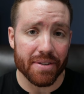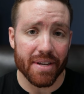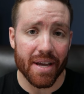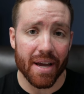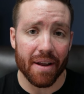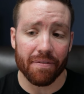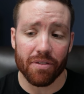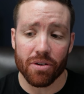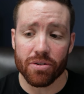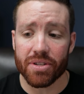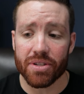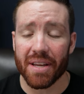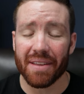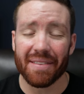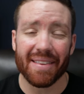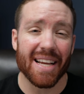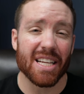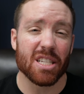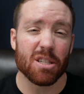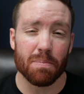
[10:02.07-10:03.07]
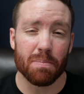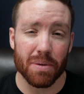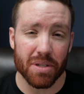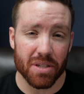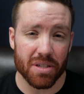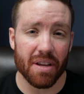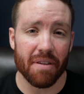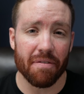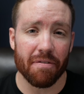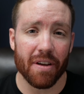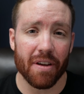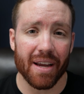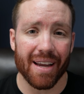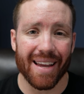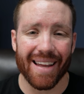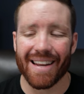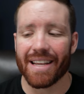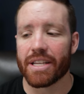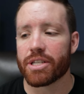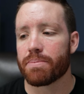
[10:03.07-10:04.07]
said, if there's anything specific,
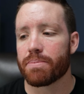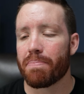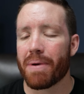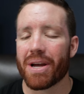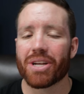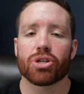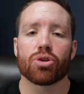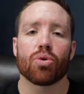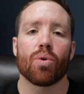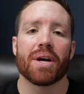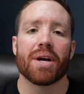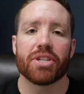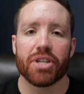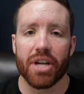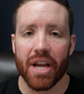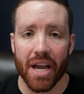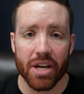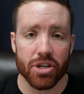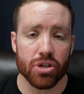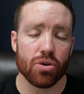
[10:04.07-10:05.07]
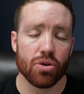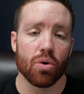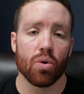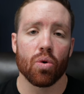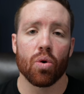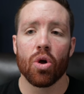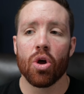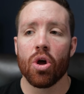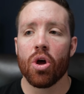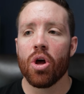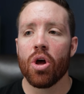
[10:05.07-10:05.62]
any special educational